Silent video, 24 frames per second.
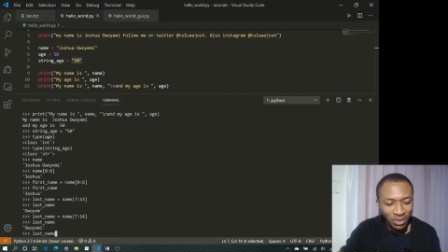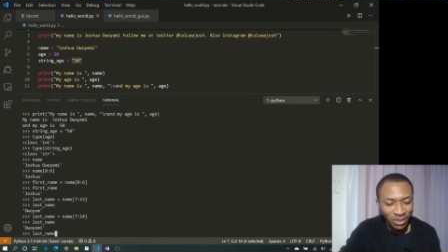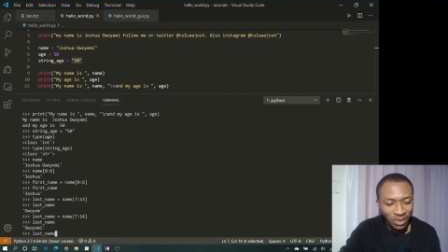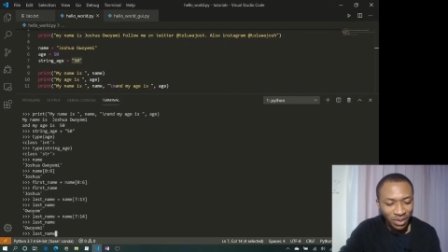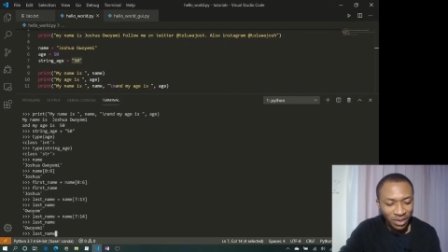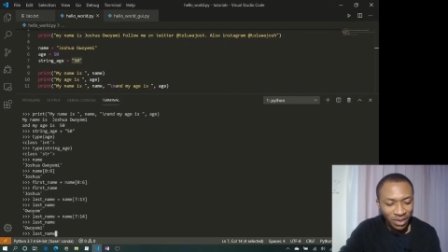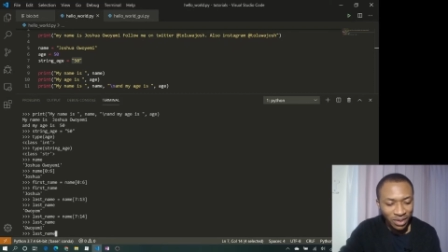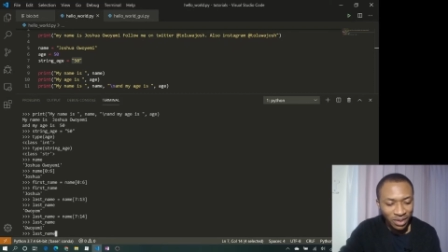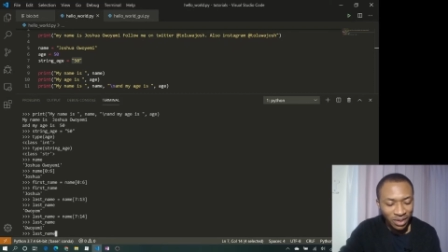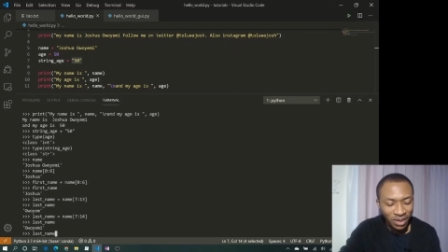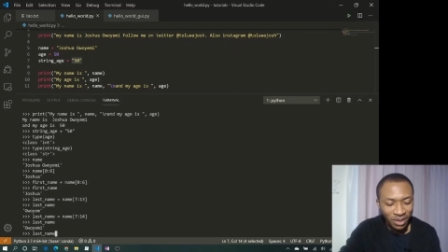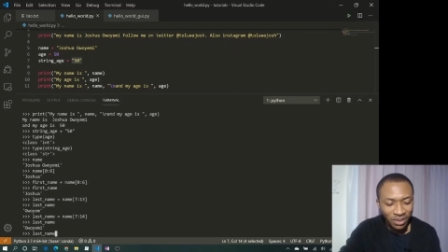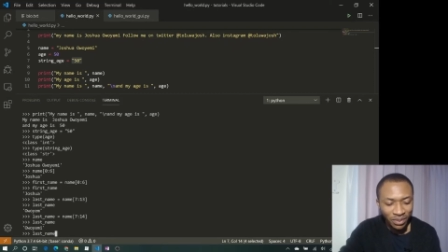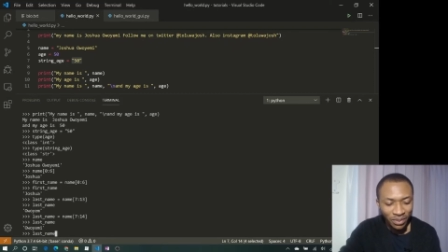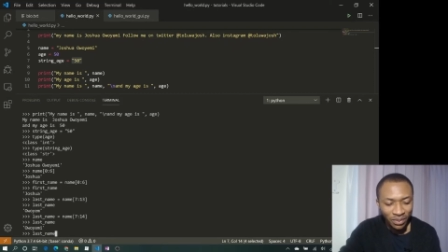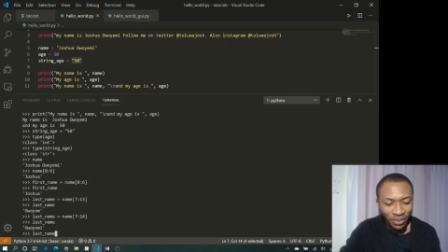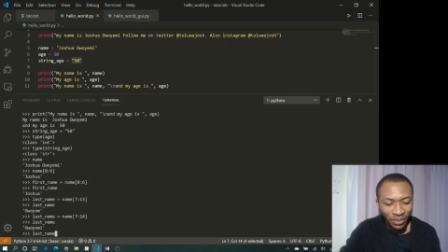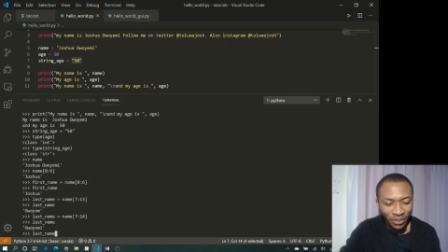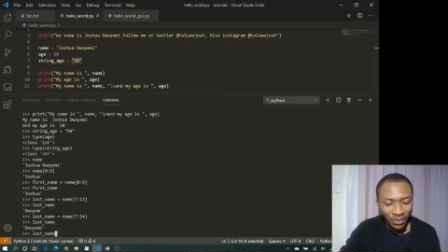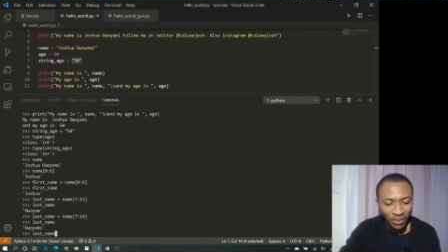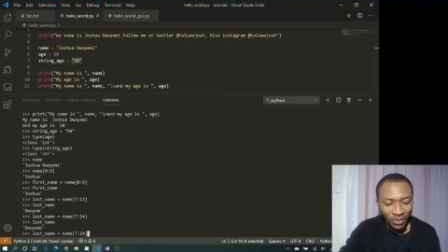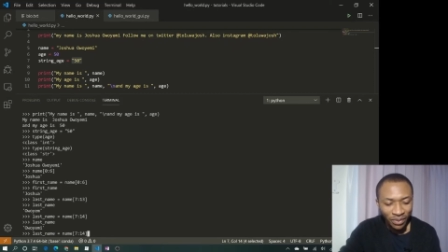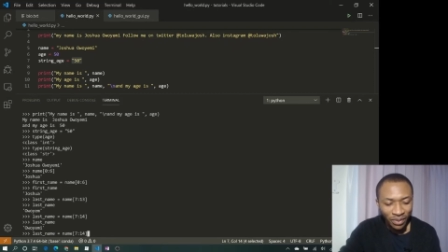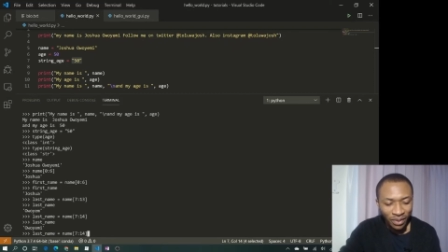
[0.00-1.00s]
but
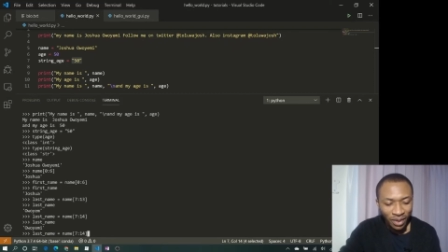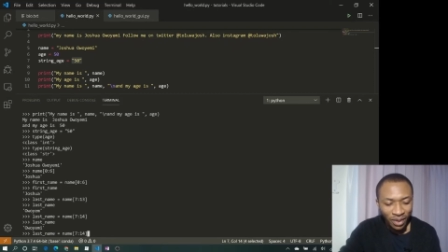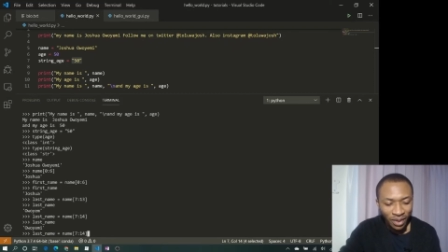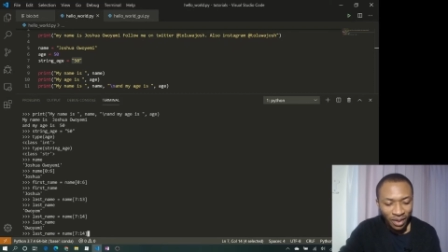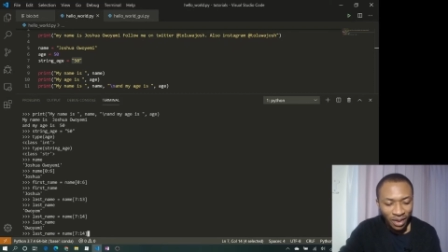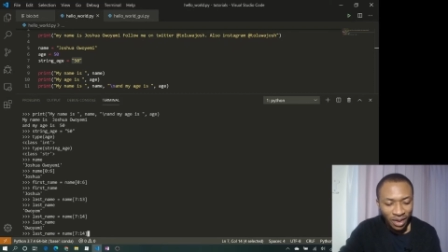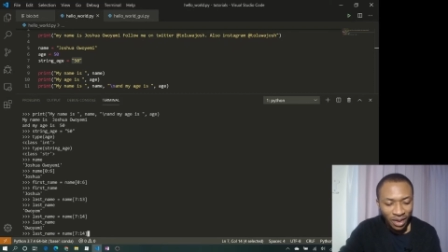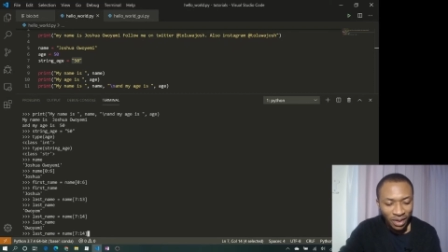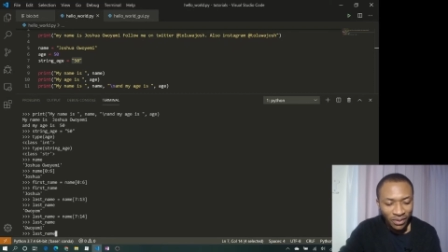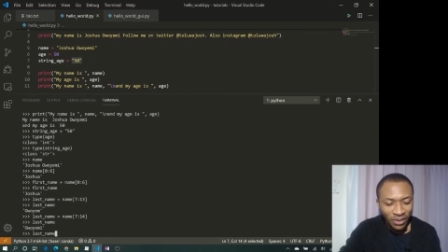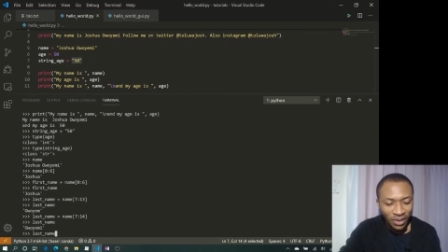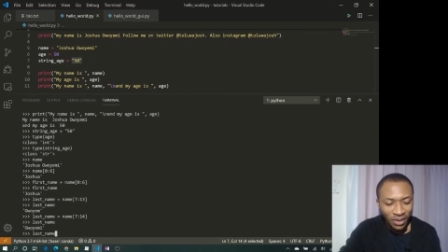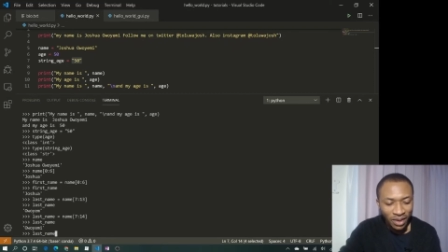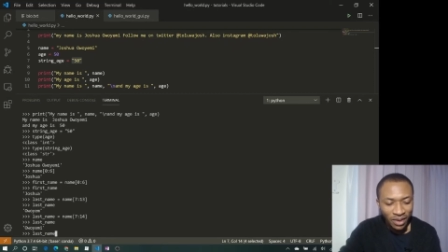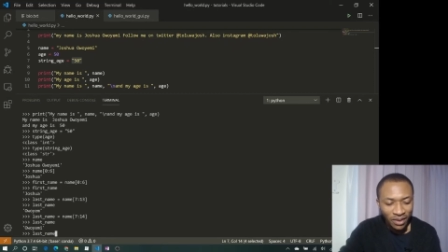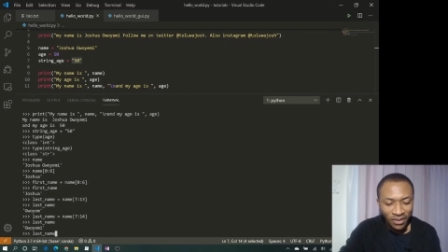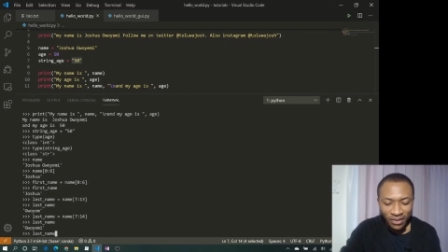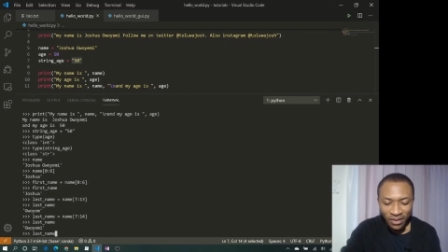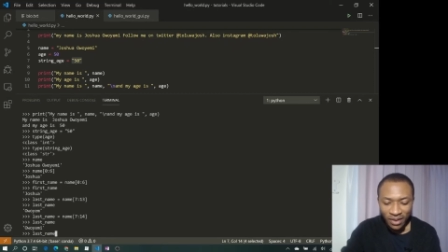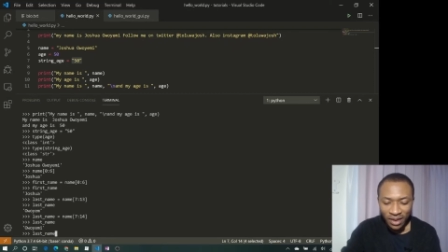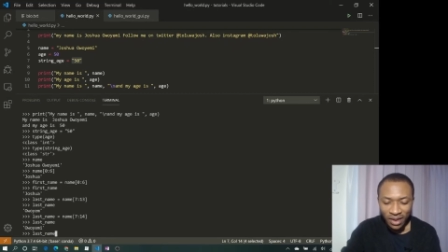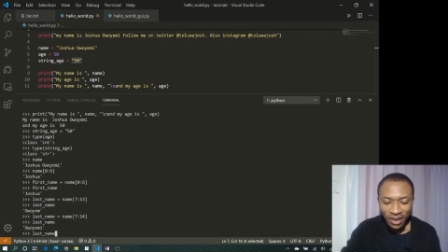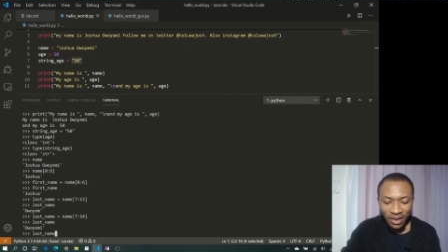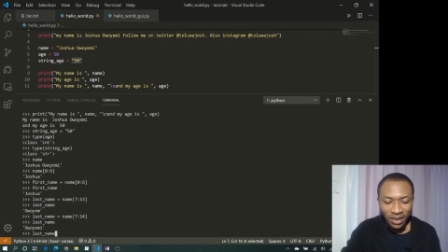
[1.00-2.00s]
we can
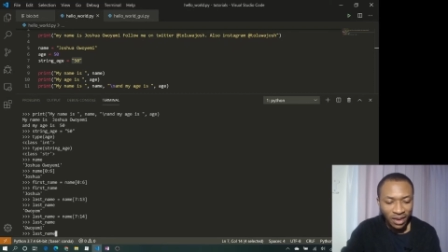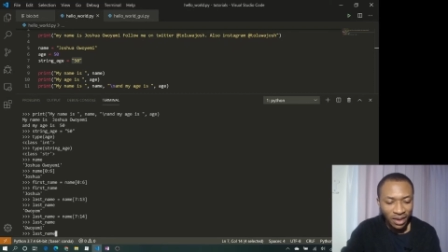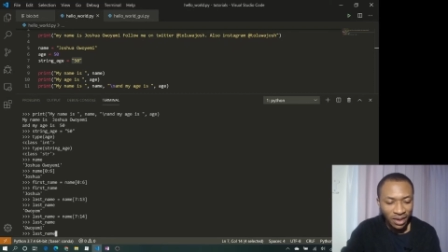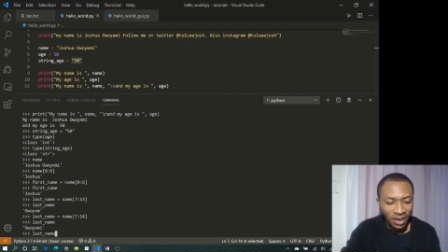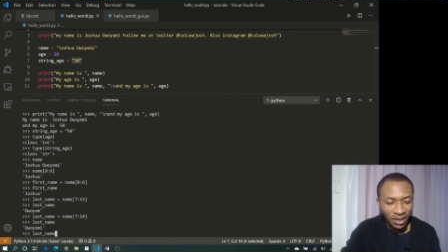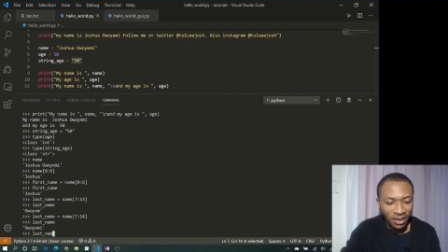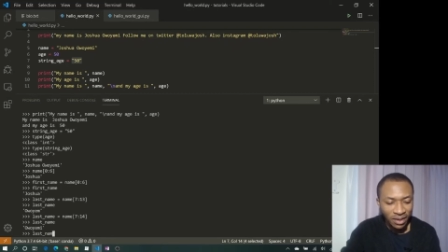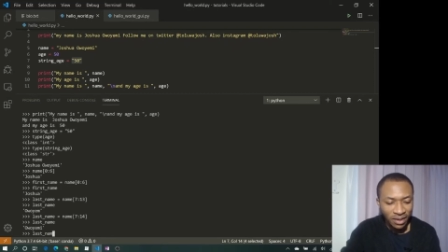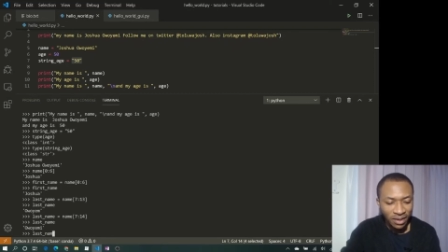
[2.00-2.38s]
say that